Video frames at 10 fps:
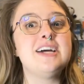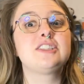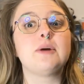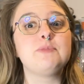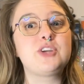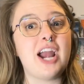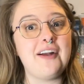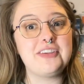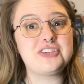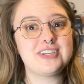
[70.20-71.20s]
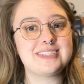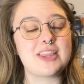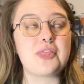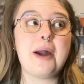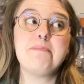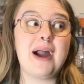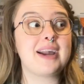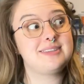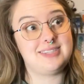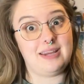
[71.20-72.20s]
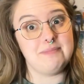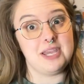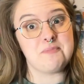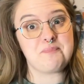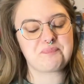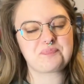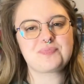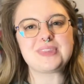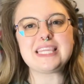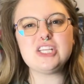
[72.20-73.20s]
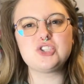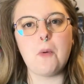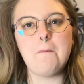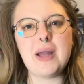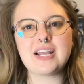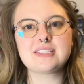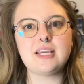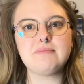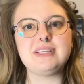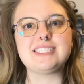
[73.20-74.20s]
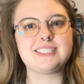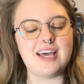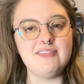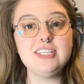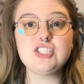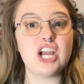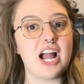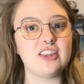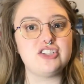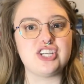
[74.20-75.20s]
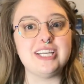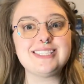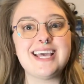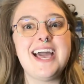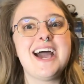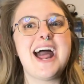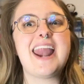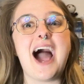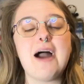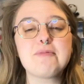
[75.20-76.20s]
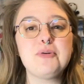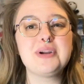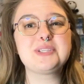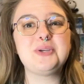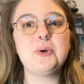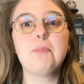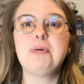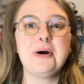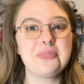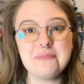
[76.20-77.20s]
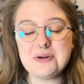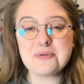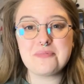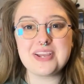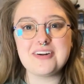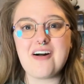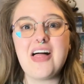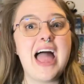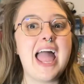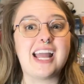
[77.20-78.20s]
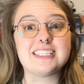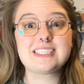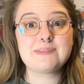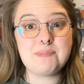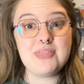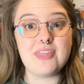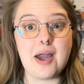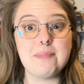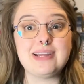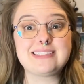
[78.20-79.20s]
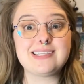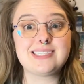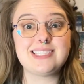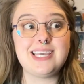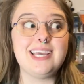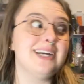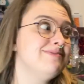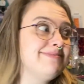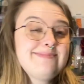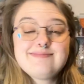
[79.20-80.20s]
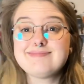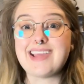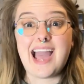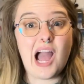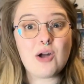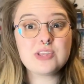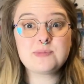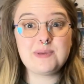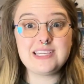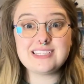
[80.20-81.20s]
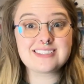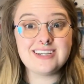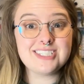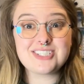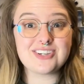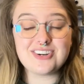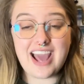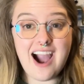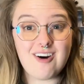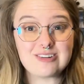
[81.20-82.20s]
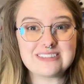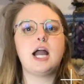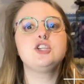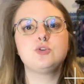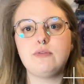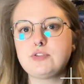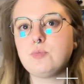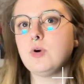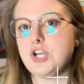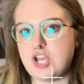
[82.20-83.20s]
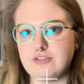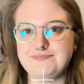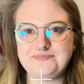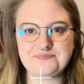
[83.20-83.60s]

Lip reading: some challenges that Beck sent me. So Beck sent me 7 challenges, and I'm going to put them on a wheel and spin them to see how this beanie is gonna turn out. I do have to warn you,